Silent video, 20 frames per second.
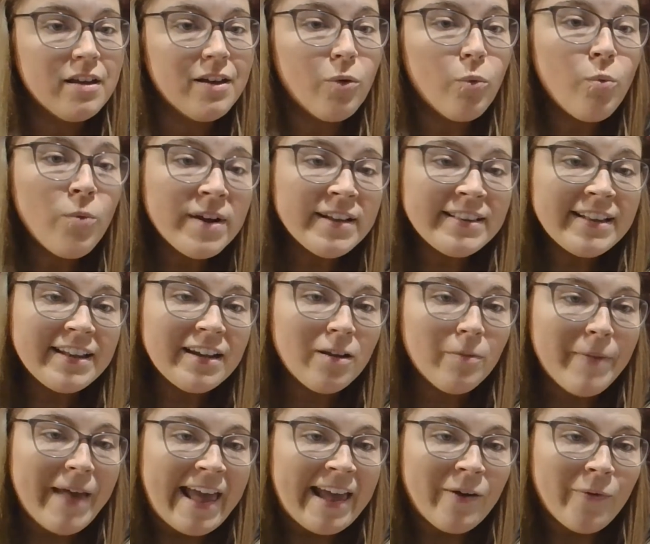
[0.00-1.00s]
One
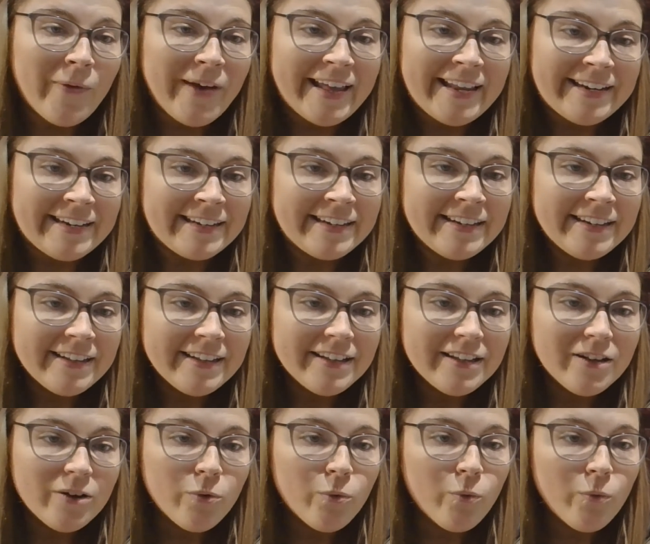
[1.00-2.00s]
little penguin,
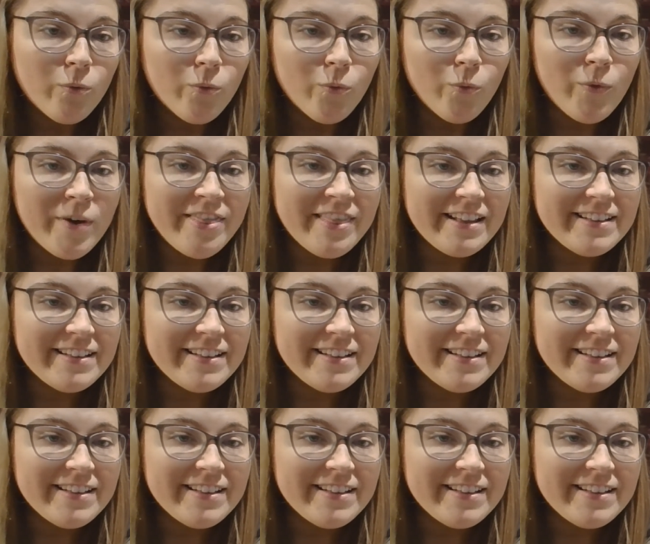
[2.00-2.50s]
when